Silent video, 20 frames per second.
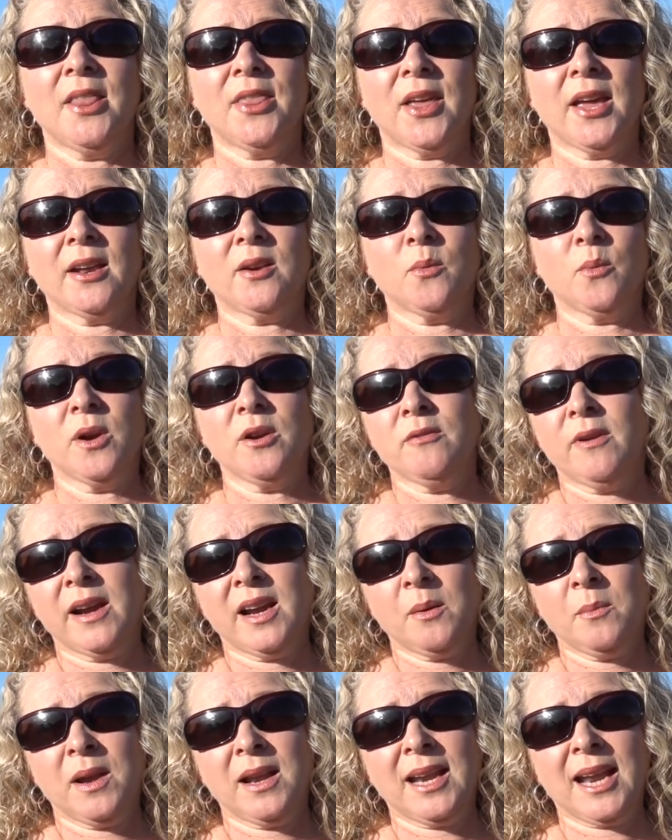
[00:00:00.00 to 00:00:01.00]
then we
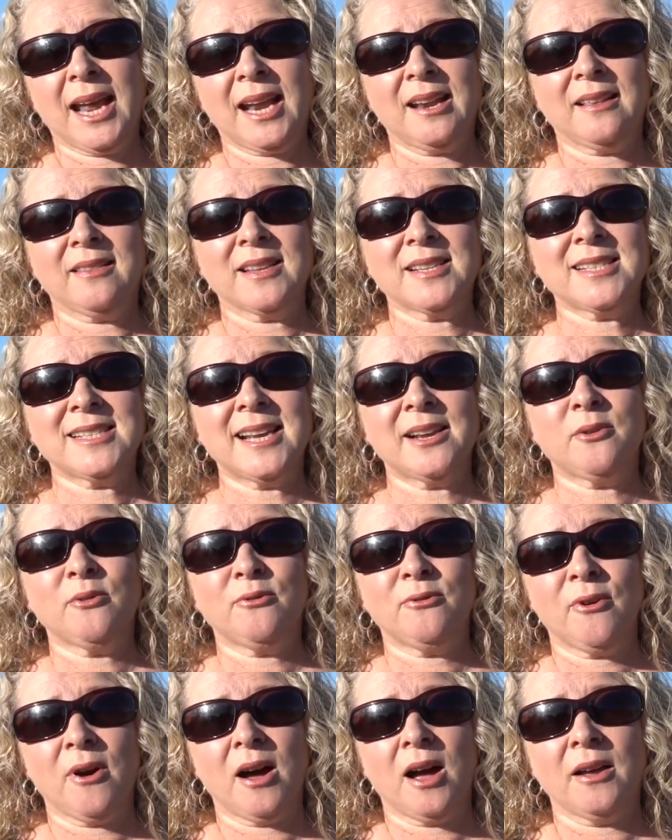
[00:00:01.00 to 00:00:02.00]
recommend getting the set of
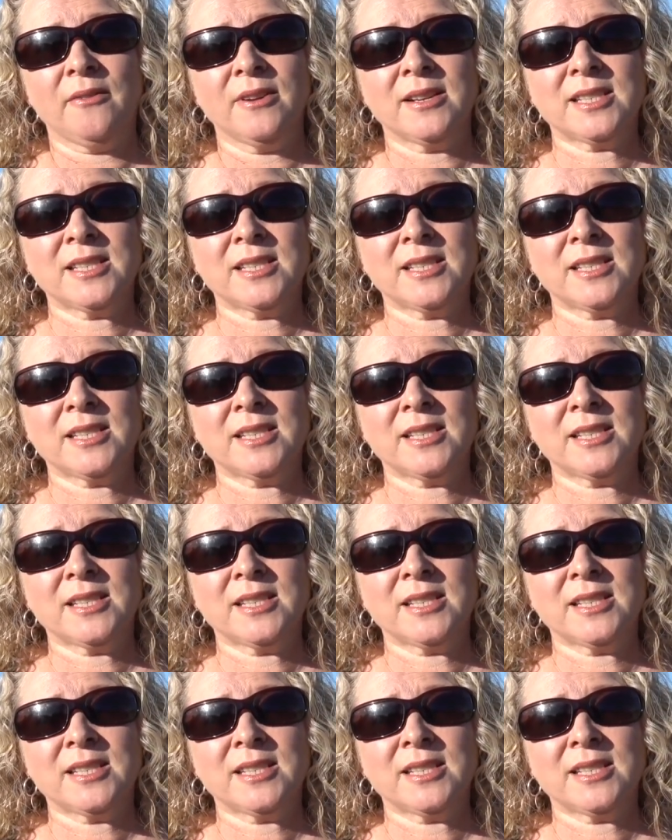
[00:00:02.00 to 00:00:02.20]
five.